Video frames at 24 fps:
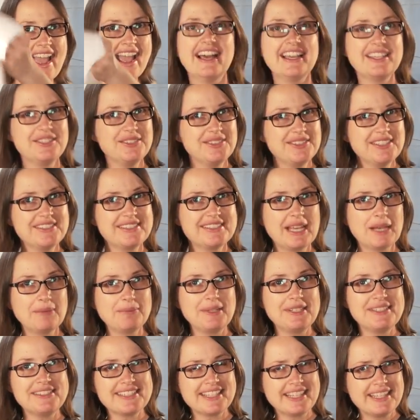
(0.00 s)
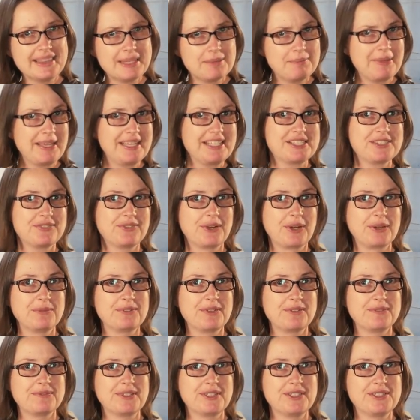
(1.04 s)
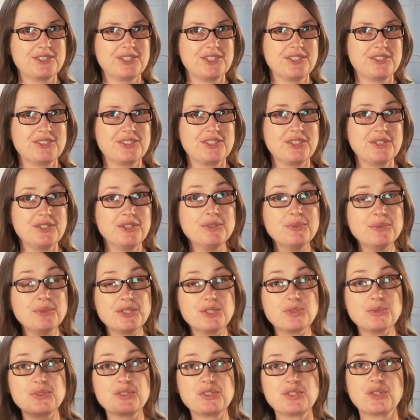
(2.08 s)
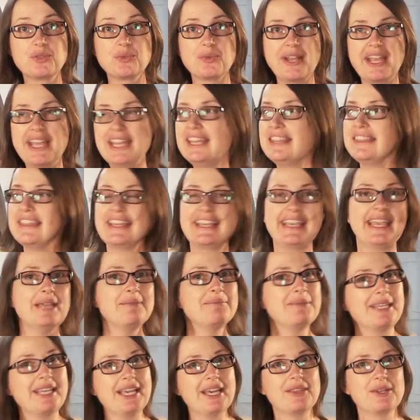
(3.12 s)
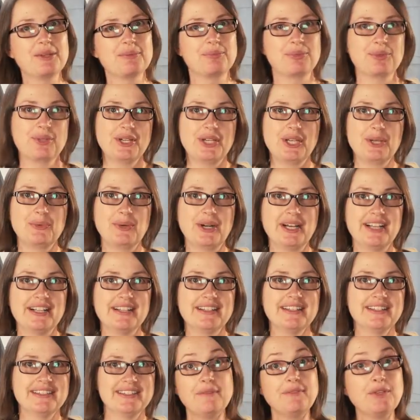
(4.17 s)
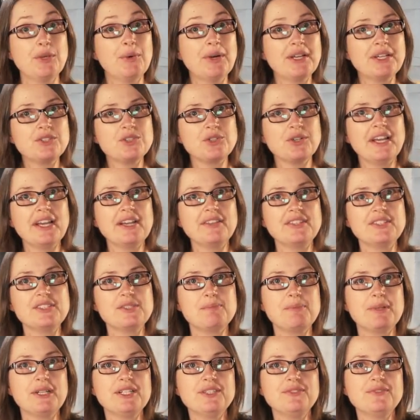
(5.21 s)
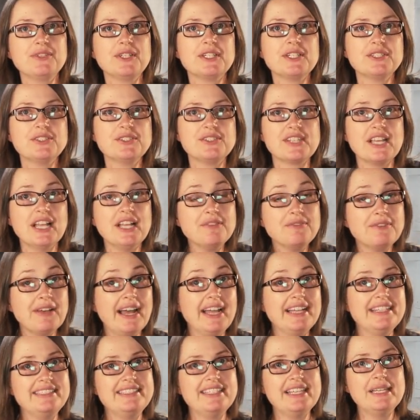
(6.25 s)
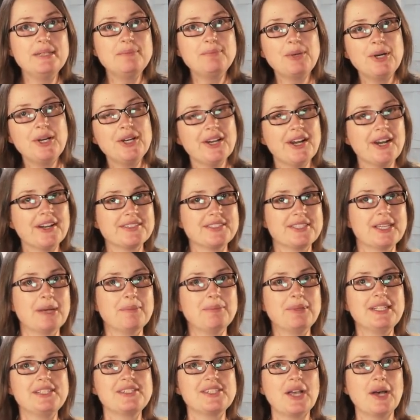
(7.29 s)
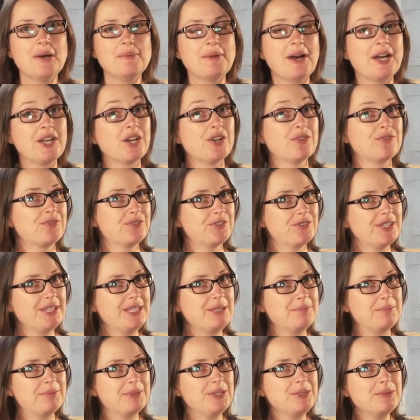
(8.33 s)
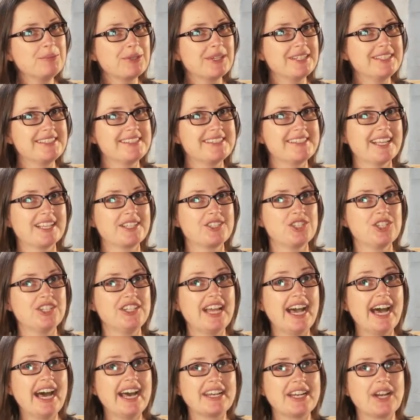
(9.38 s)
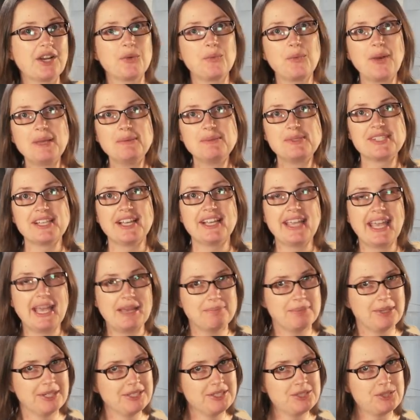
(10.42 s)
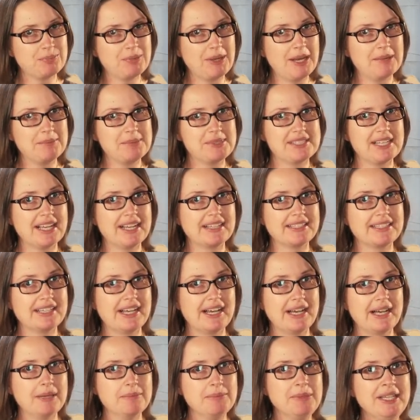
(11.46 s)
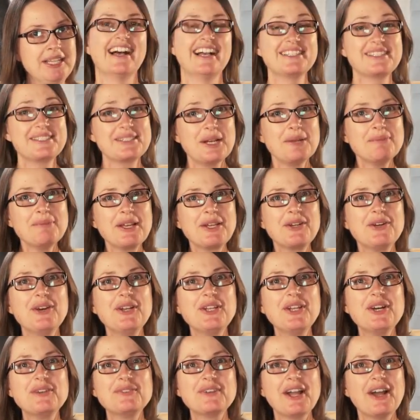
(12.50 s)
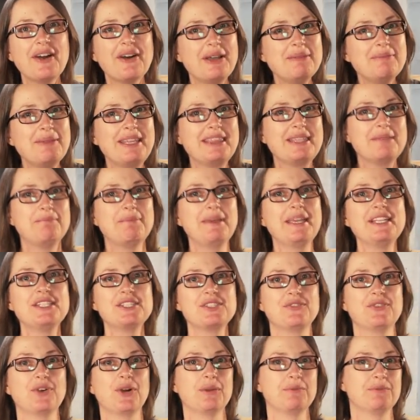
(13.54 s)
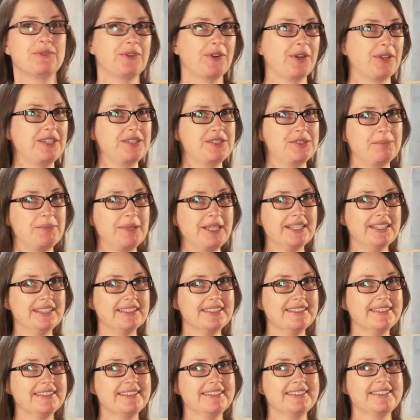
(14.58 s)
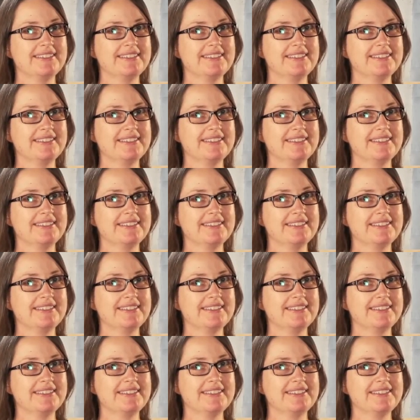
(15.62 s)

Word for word: I used these templates to get the base form for version two, which was great. They came together pretty well. If you want to try out this build for yourself, I did put our templates up on our free blueprints section on our website at punish props dot com. I'll start by going over how I made the base form for this build.